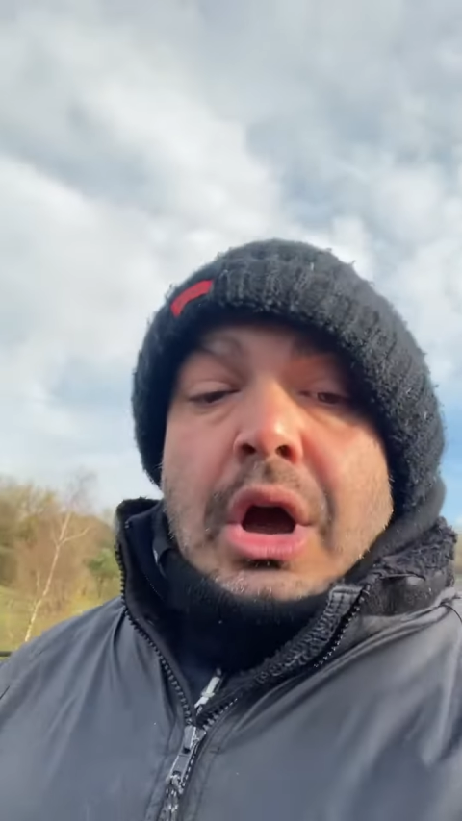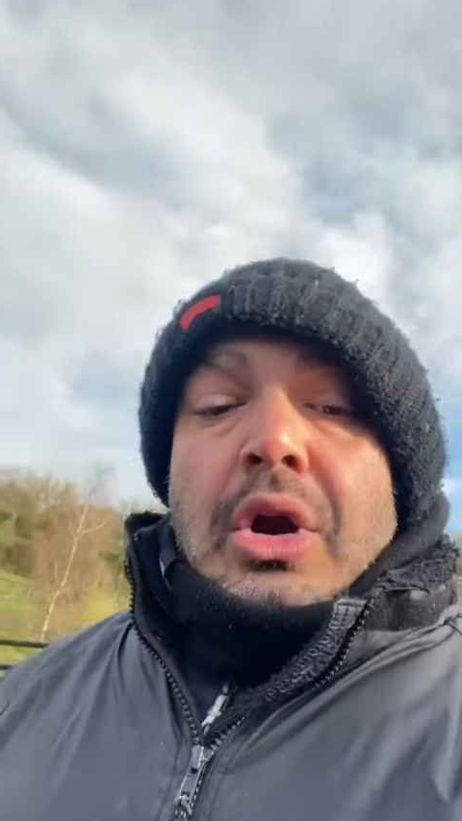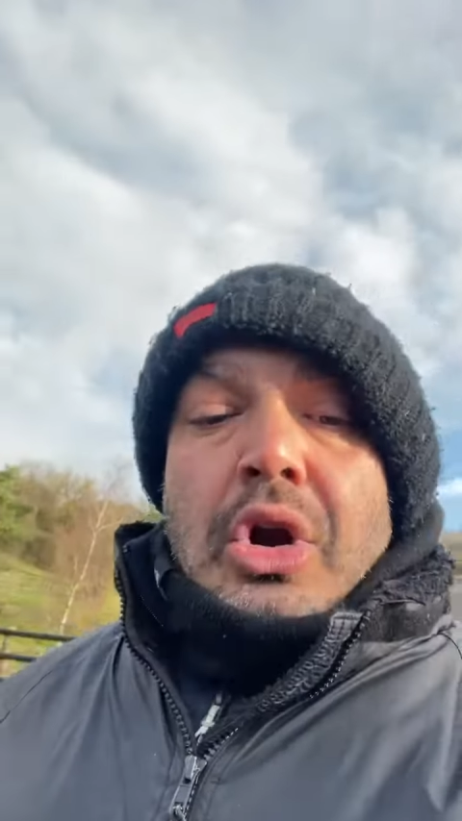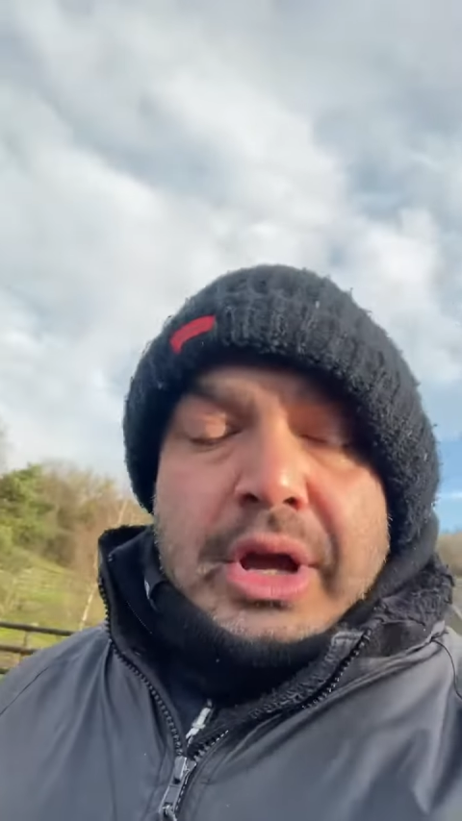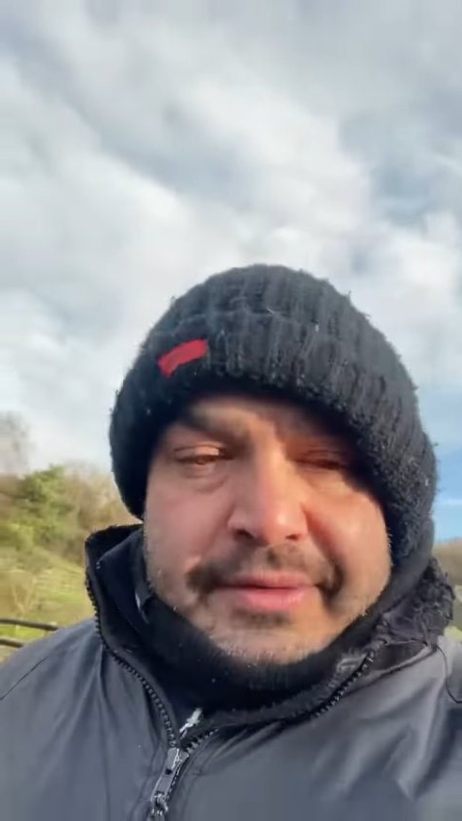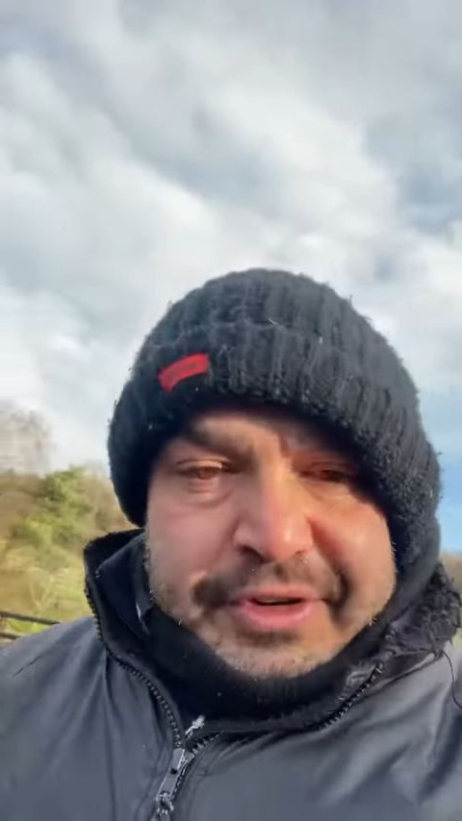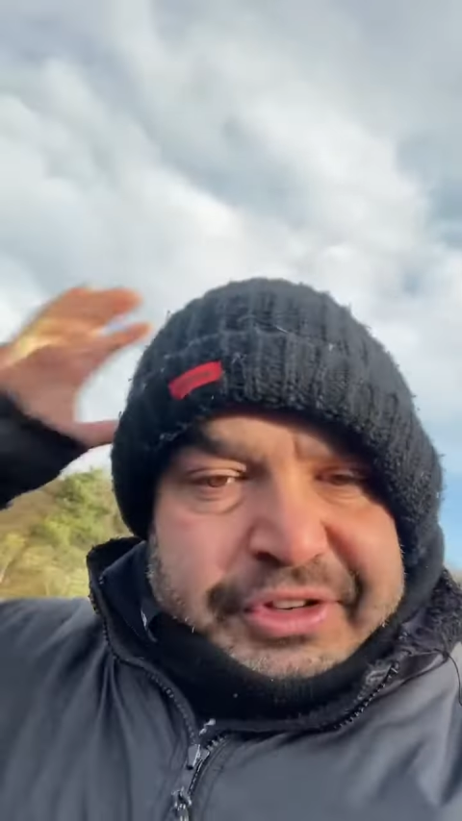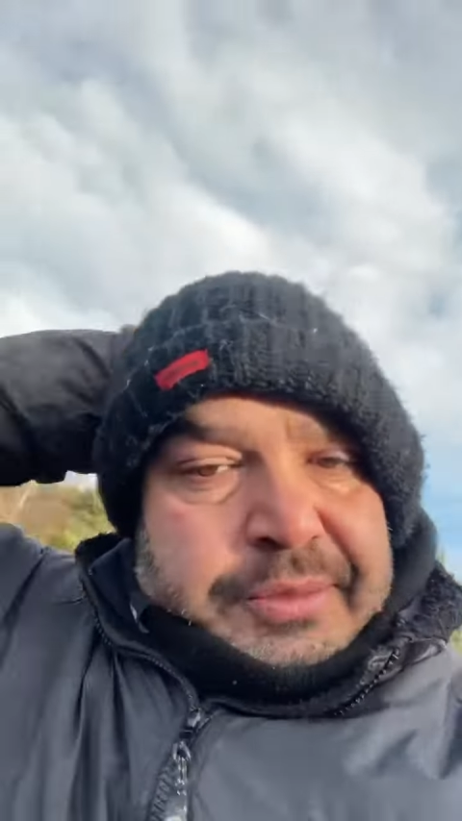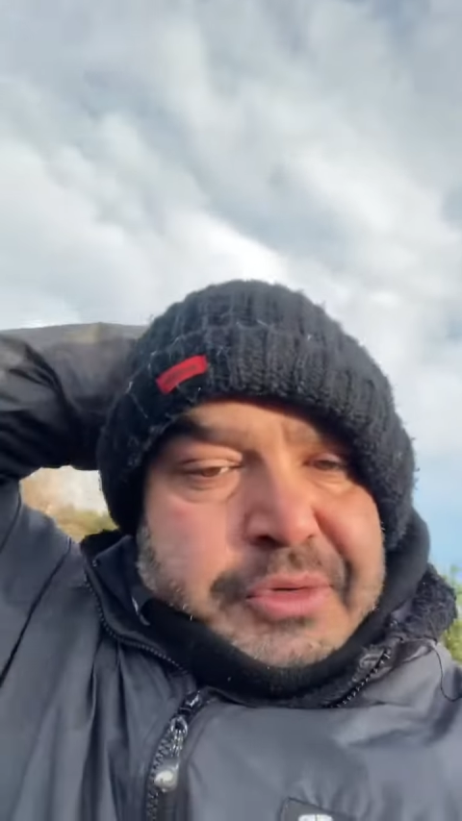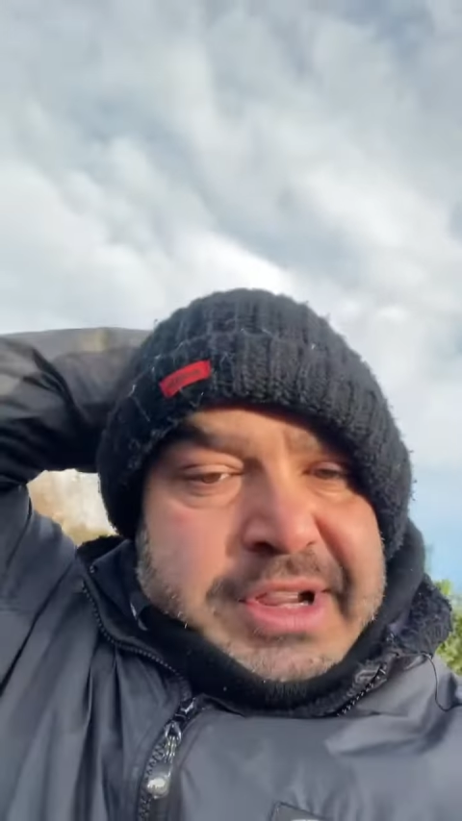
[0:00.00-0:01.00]
Looking for
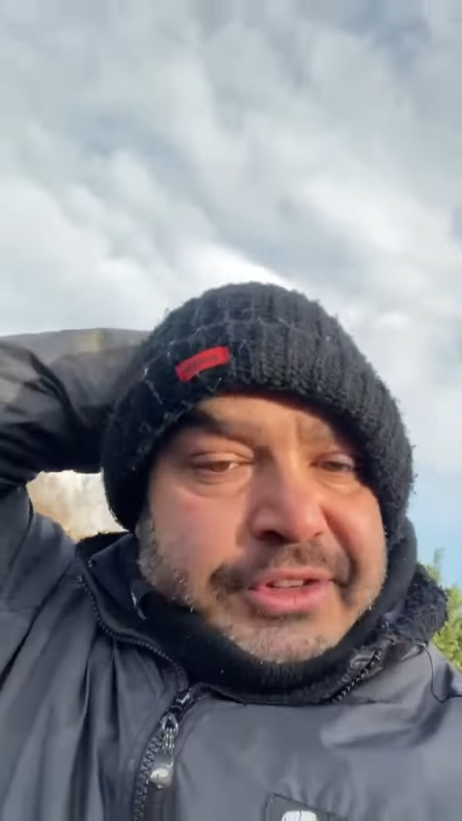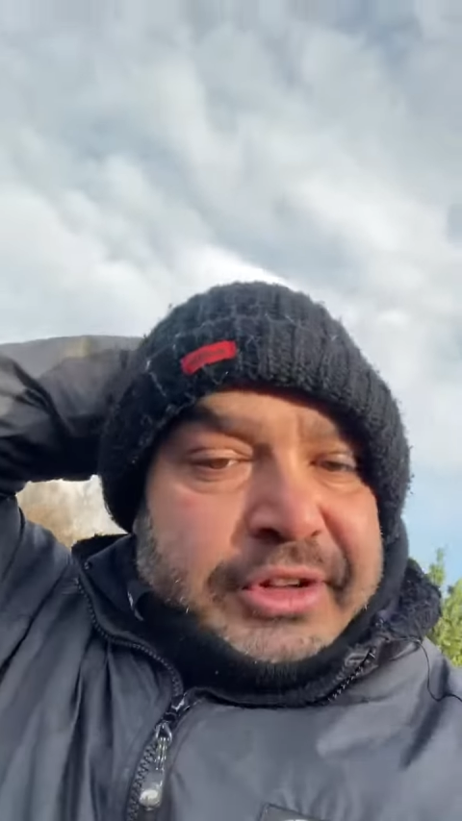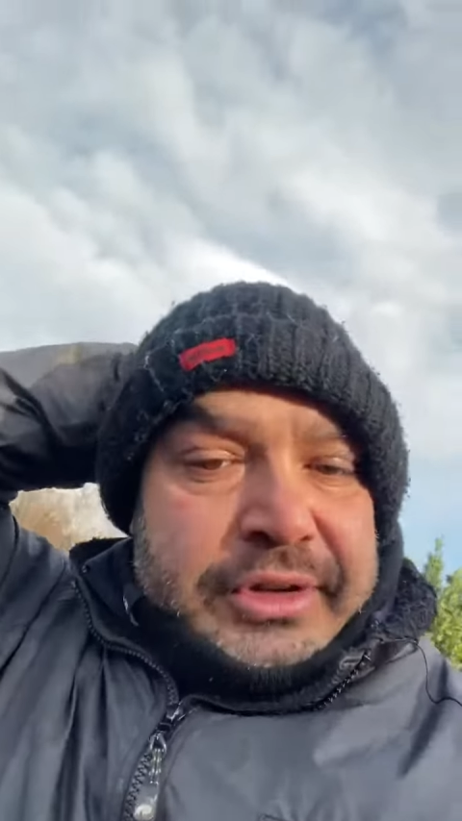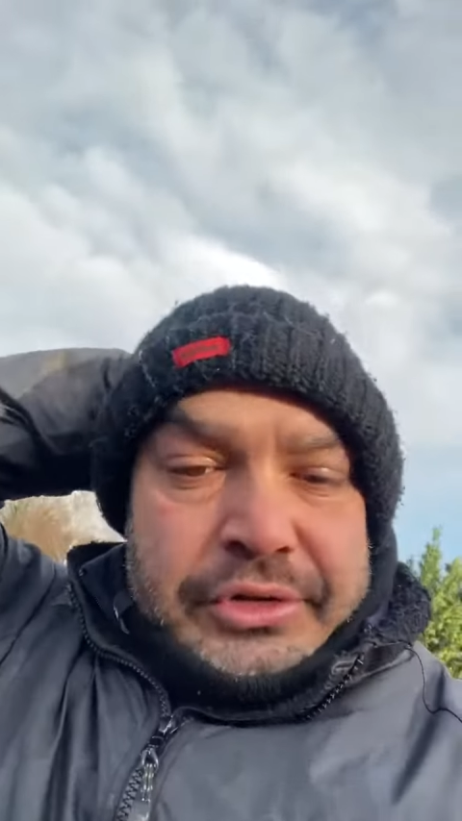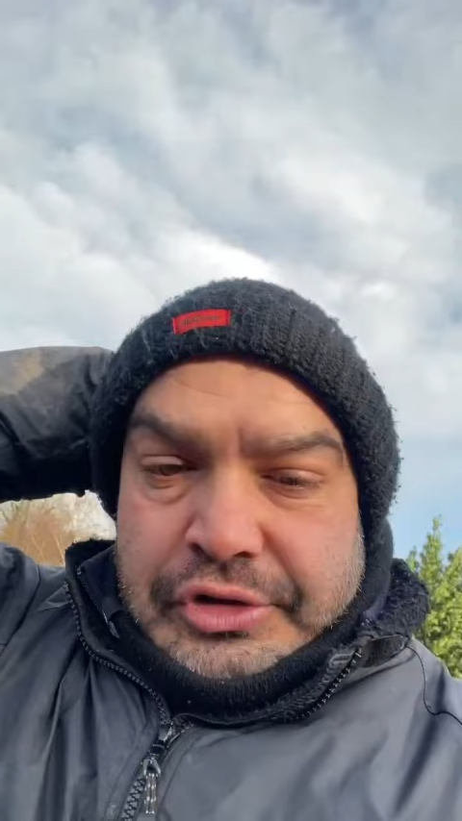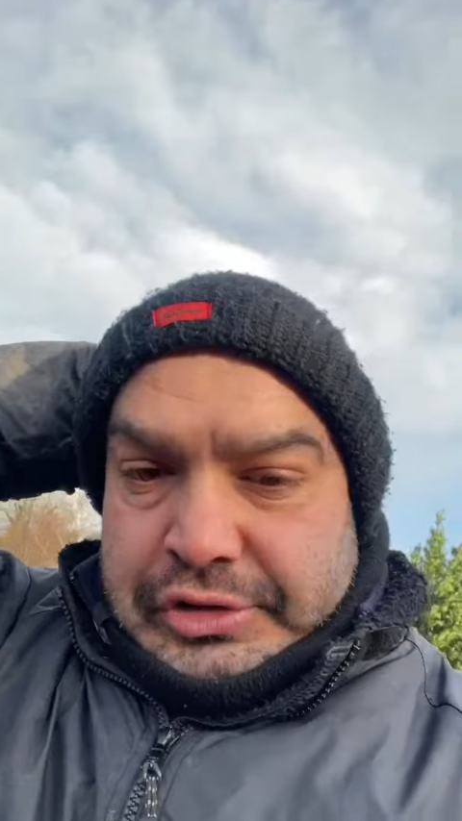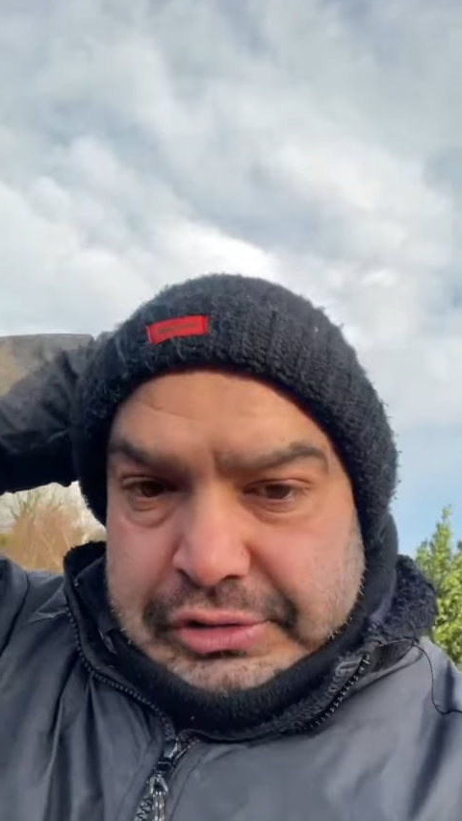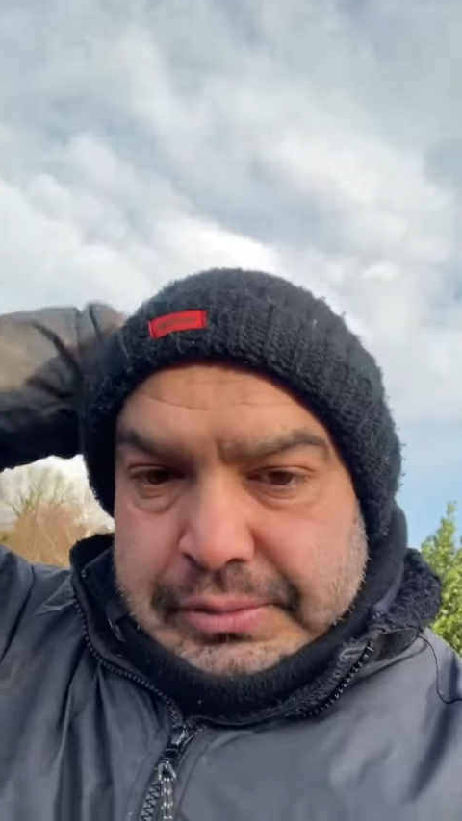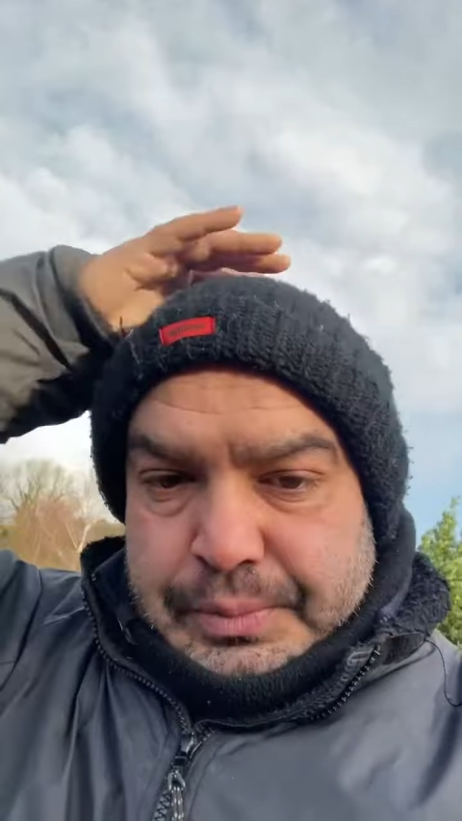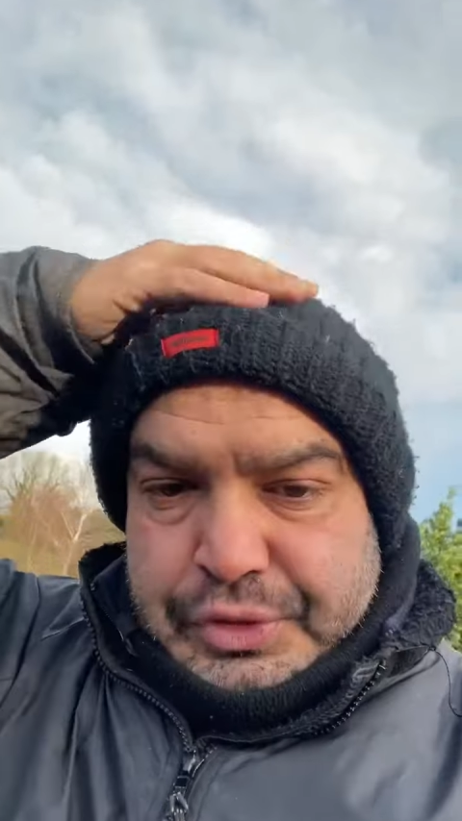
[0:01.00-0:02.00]
some reasons
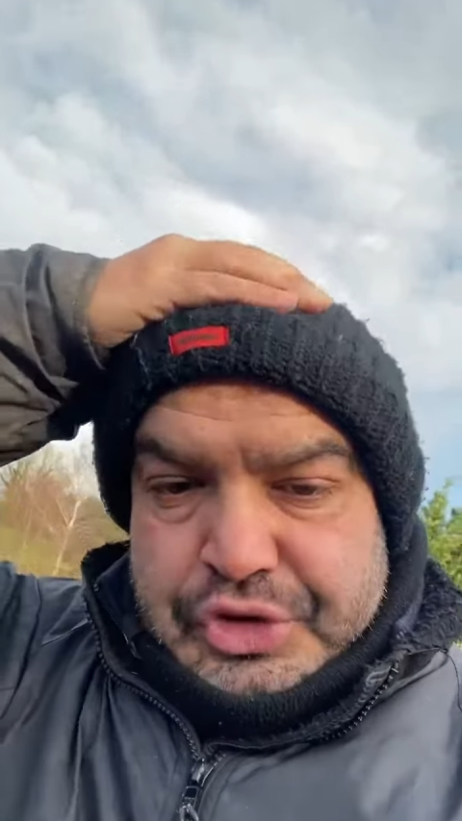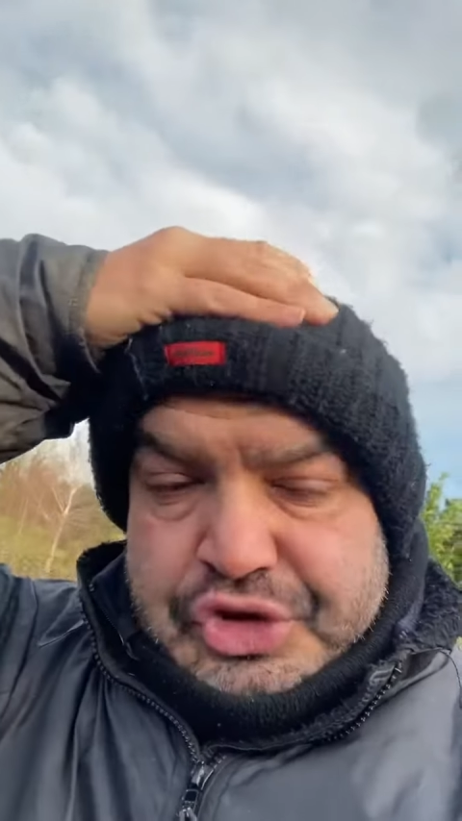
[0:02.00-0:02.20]
to